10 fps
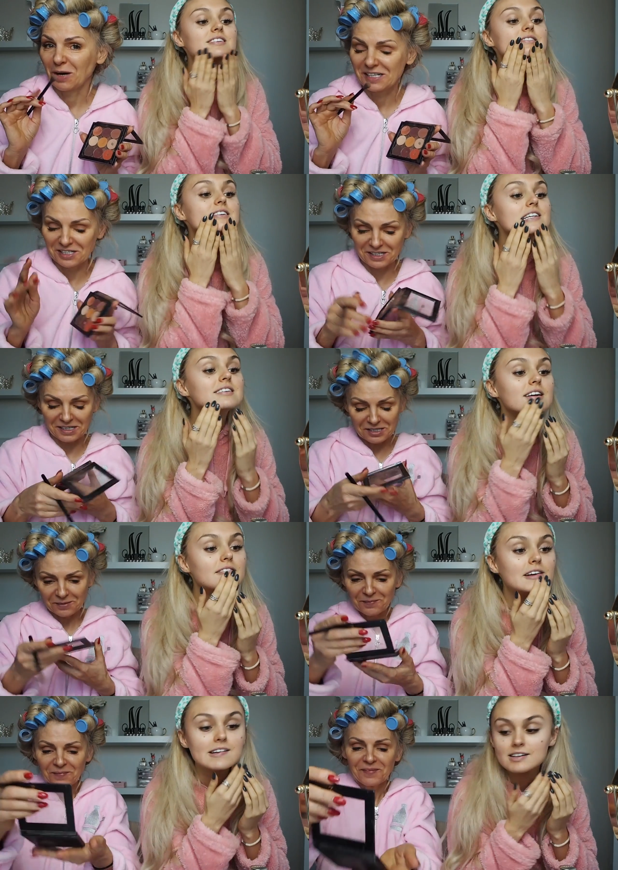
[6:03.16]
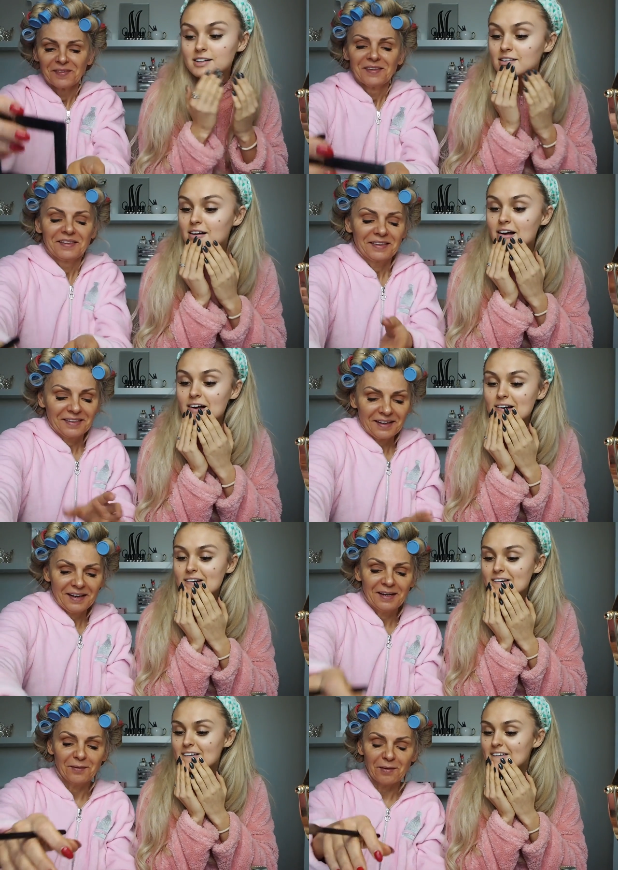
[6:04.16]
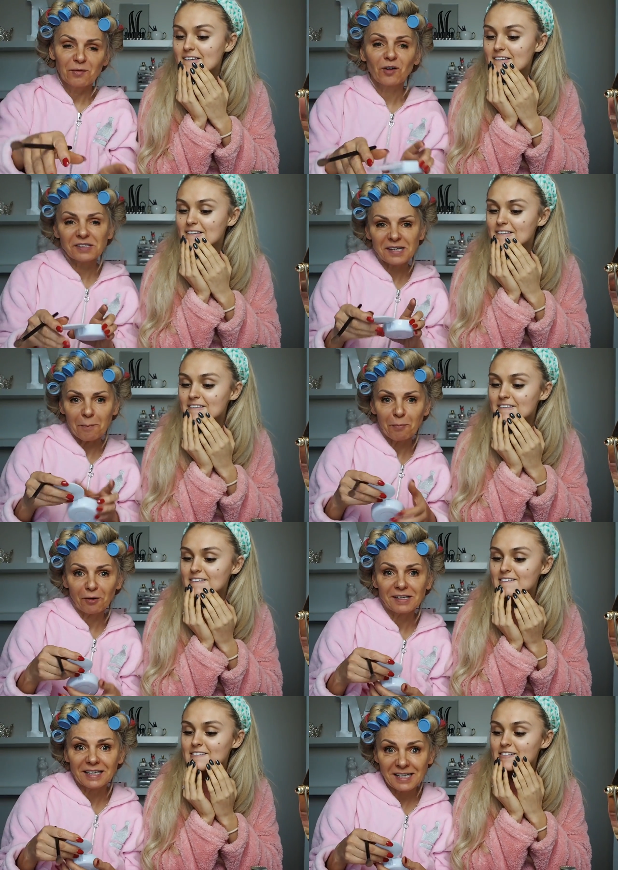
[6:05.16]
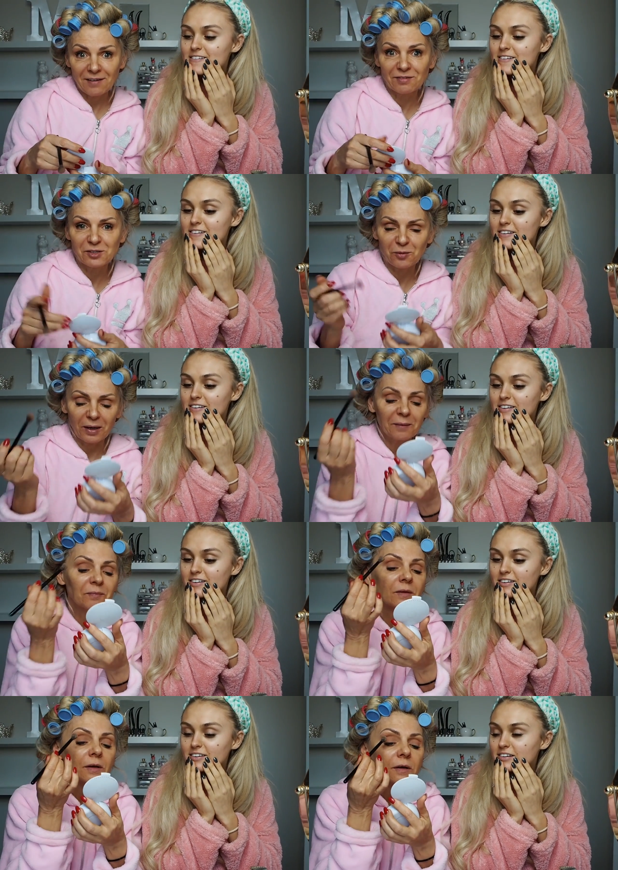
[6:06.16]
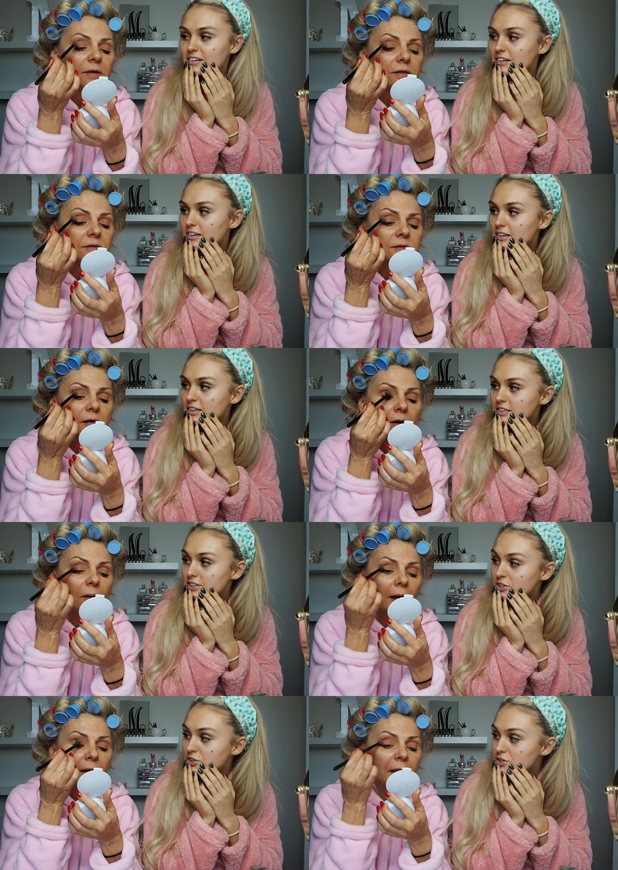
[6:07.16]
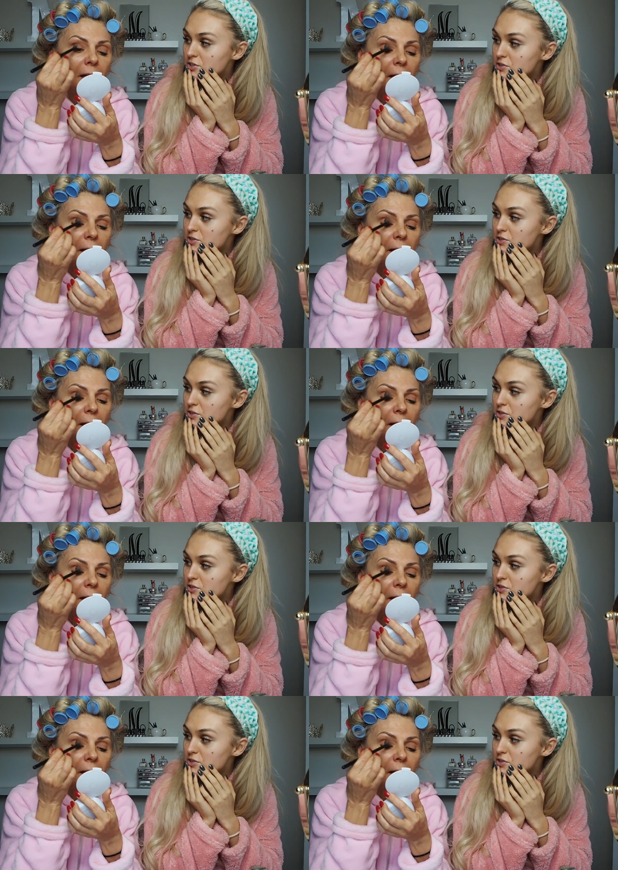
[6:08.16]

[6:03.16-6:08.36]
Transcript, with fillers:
Speaker 1: what I just did. Anyway, we've got some product, haven't we? So did you again, just